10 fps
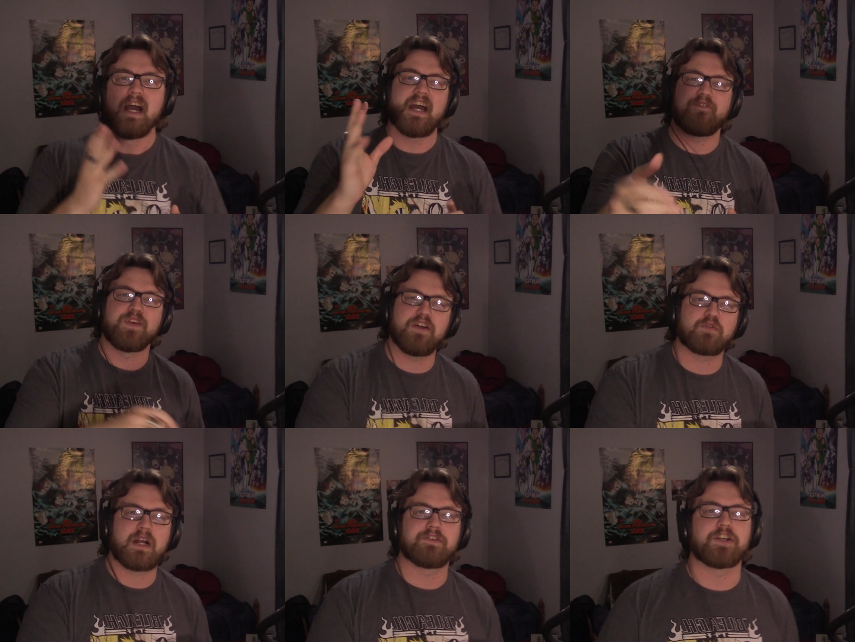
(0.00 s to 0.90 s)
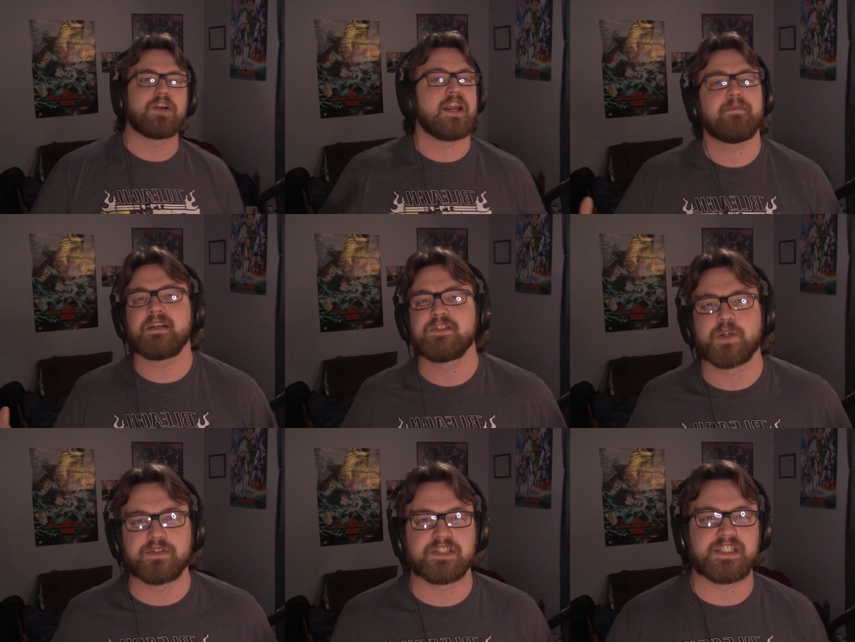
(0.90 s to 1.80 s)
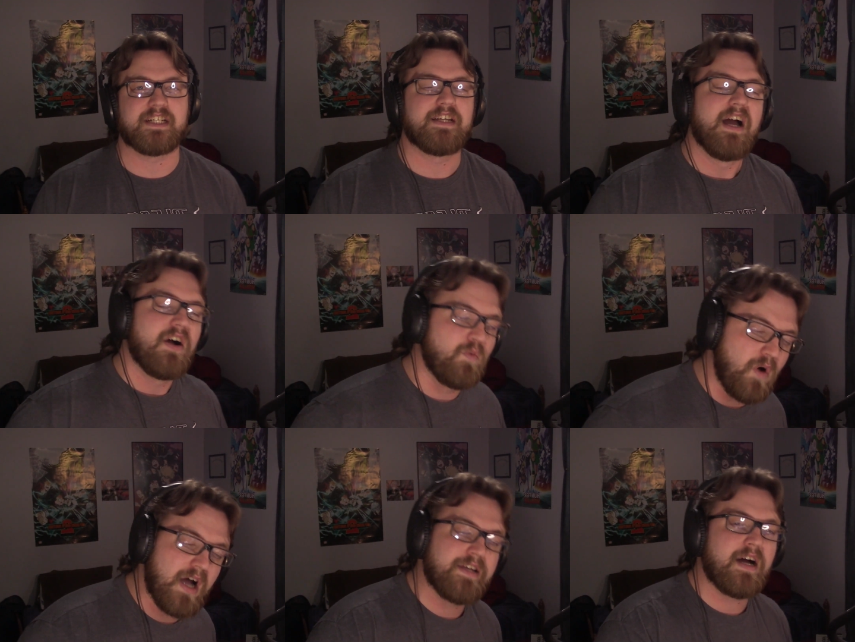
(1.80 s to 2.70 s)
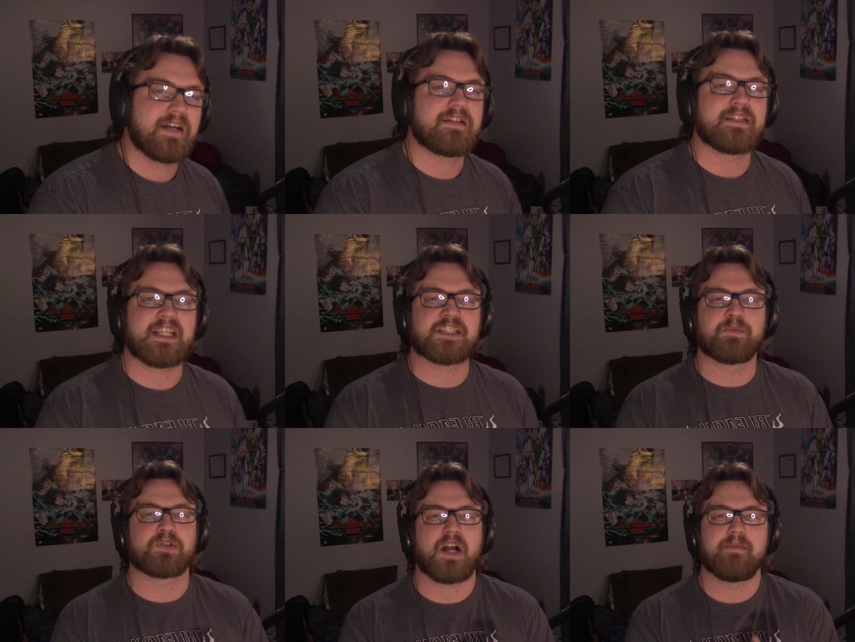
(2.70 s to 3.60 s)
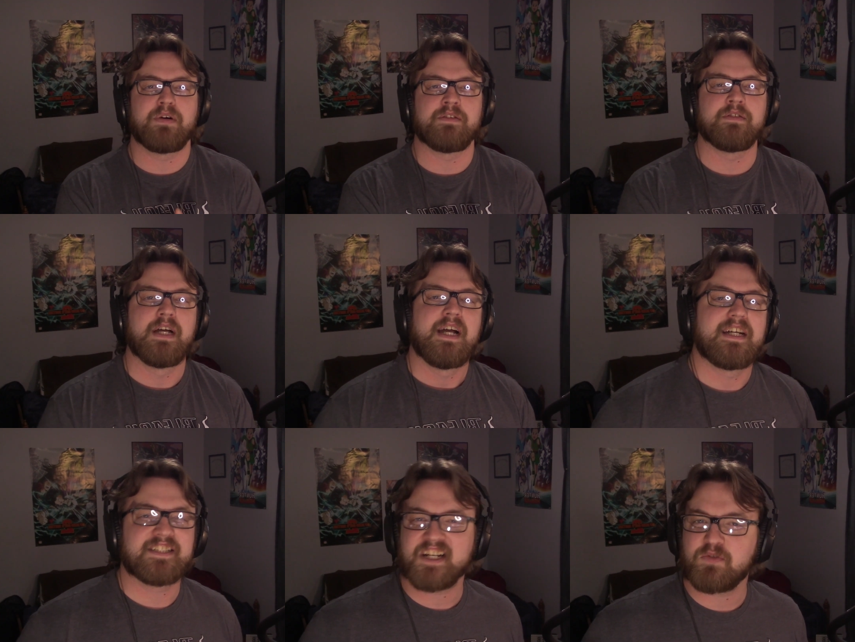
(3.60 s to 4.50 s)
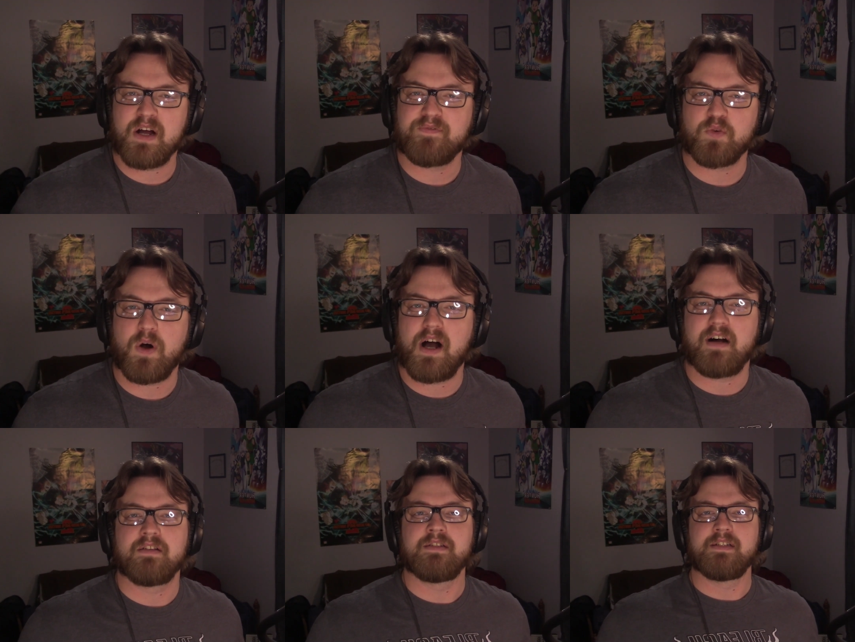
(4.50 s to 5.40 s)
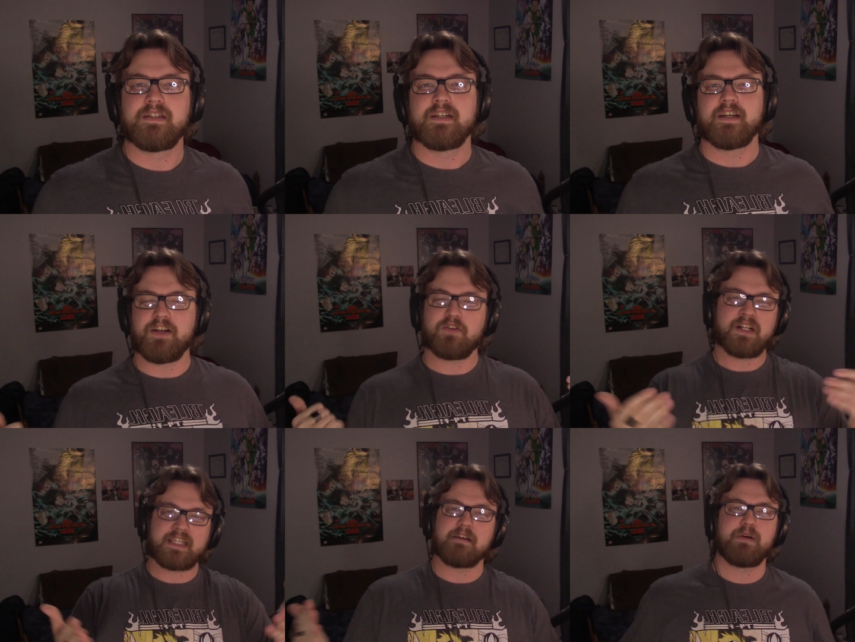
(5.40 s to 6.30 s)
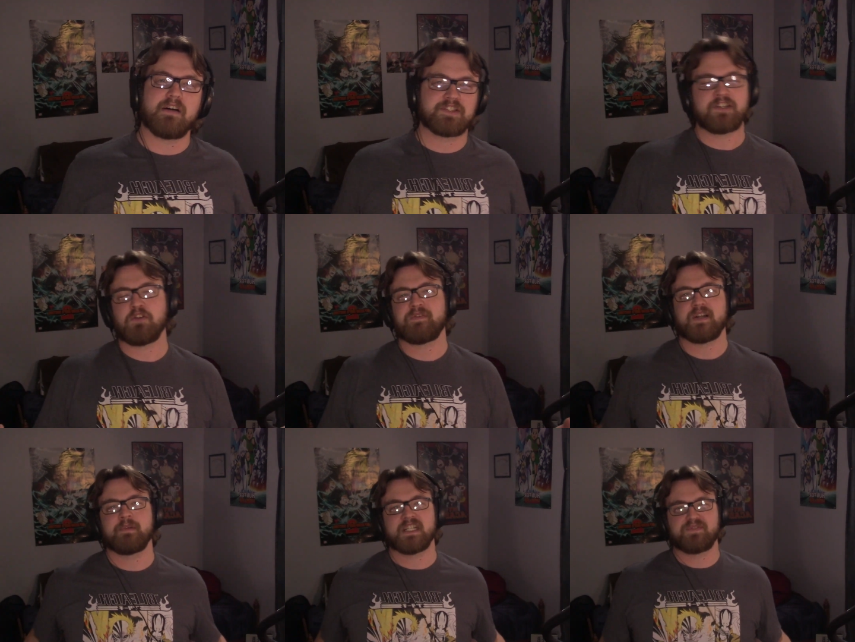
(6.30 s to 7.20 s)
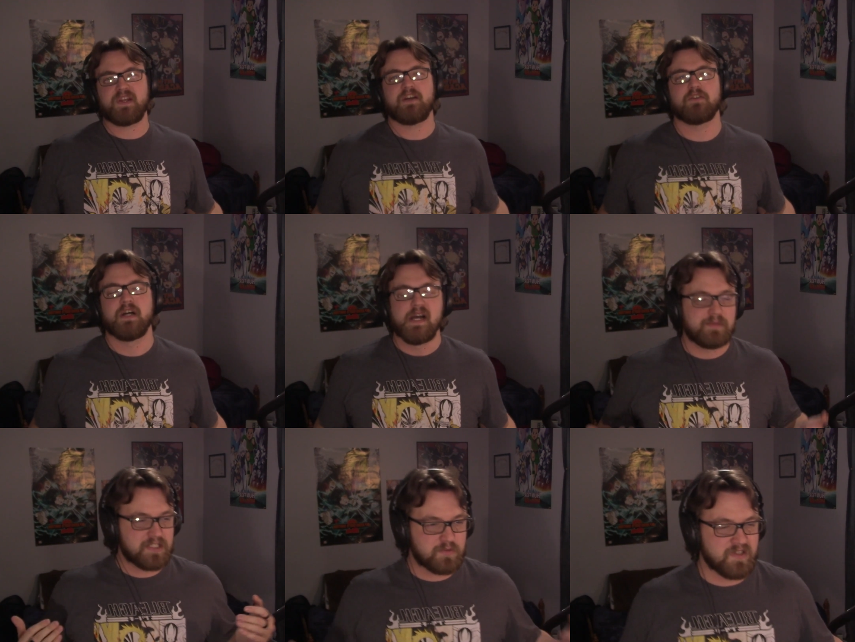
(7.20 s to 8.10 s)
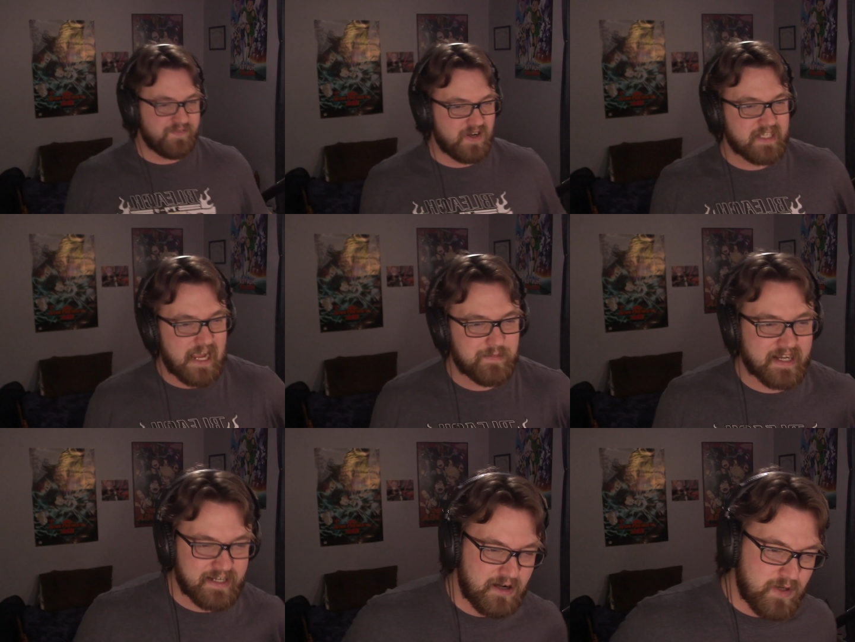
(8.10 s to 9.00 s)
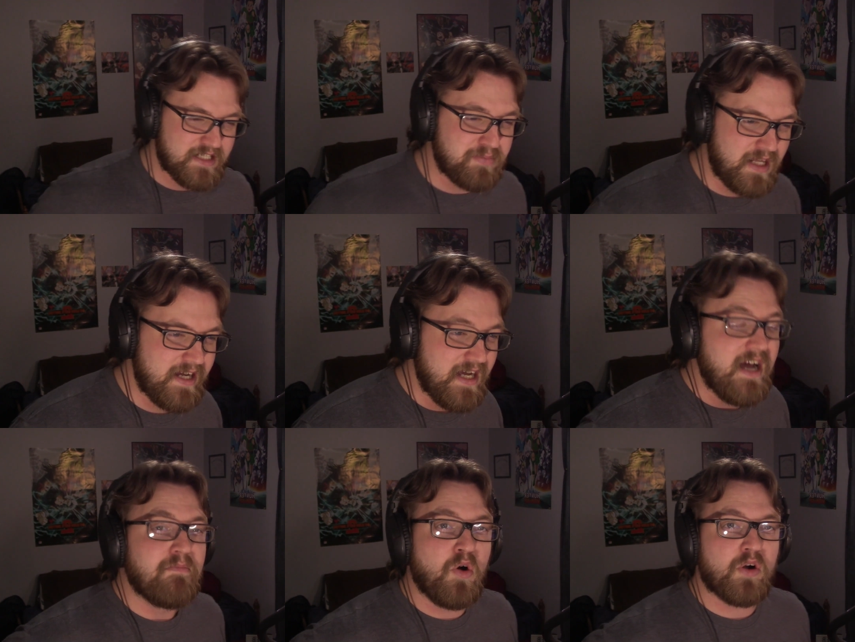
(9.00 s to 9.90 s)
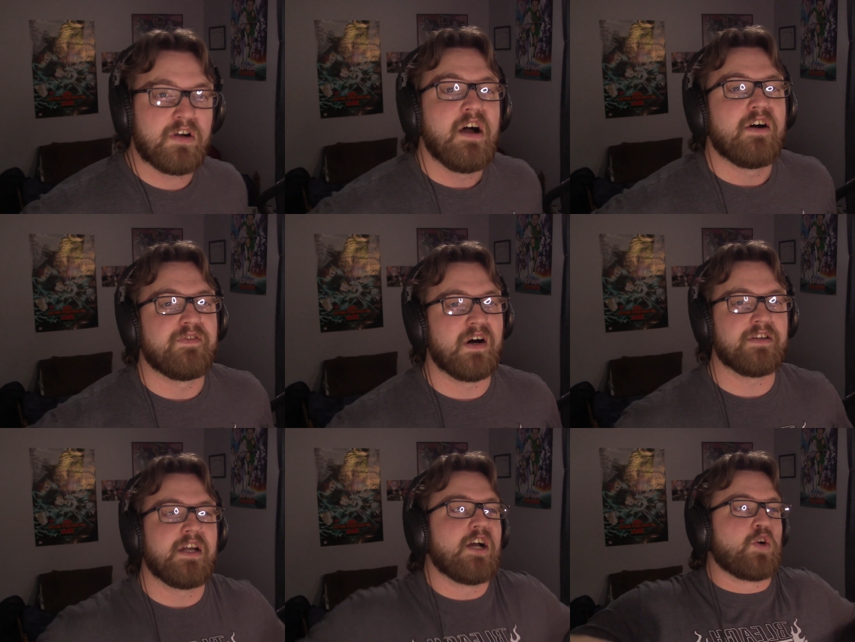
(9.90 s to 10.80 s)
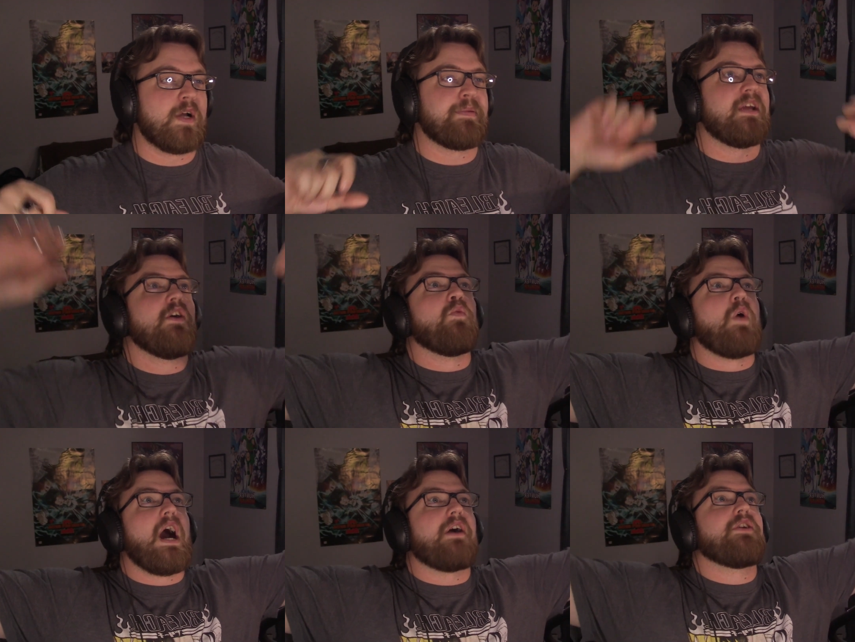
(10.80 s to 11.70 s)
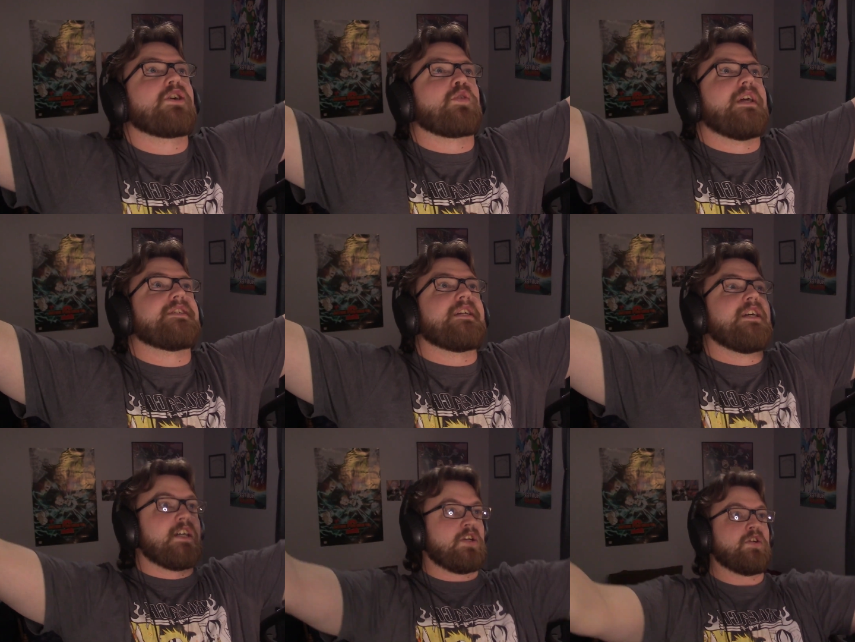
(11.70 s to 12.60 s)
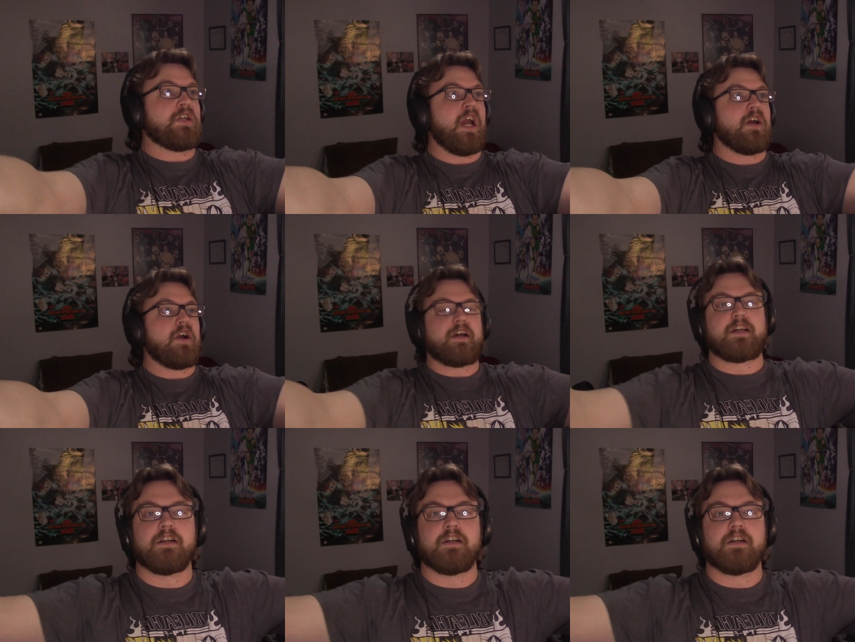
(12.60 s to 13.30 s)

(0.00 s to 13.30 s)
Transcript: And if you're new around here and you've been enjoying what you're seeing, why not click that subscribe button and stick around for a while. You know, click that bell so you get notified in my next video. But this was a fun game, and I cannot wait to play more fun, creepy, wild, crazy, chaotic